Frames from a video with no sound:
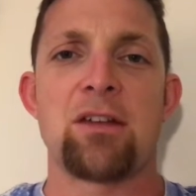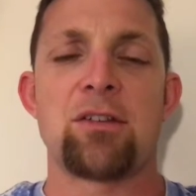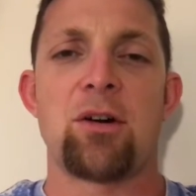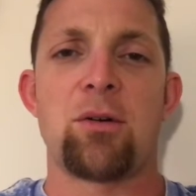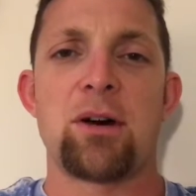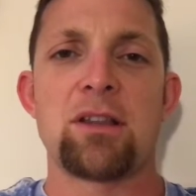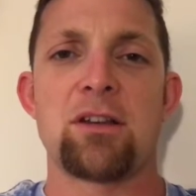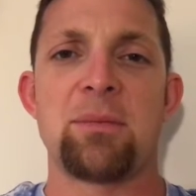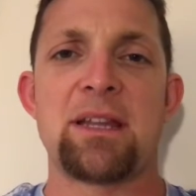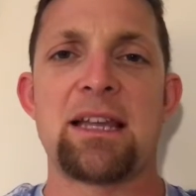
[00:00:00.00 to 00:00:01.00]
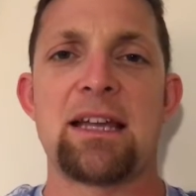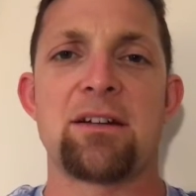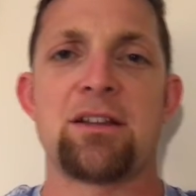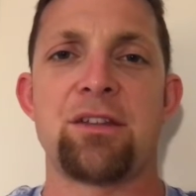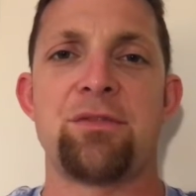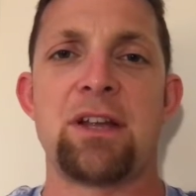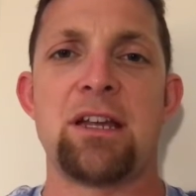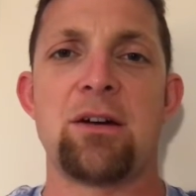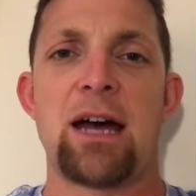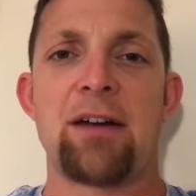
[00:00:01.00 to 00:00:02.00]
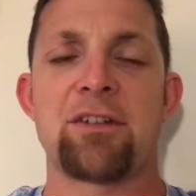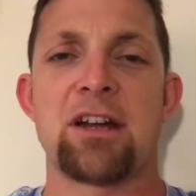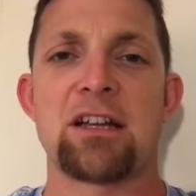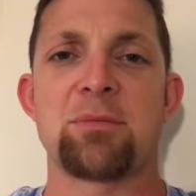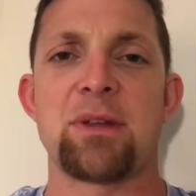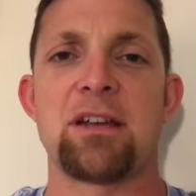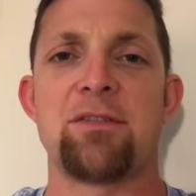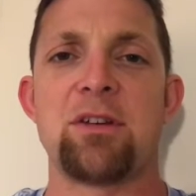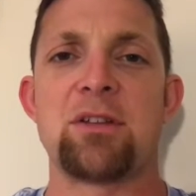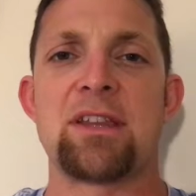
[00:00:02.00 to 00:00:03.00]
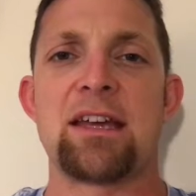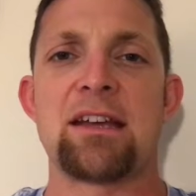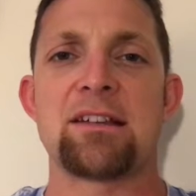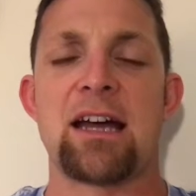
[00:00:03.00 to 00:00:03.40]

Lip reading: So a little bit later in this video, after I explain a few things,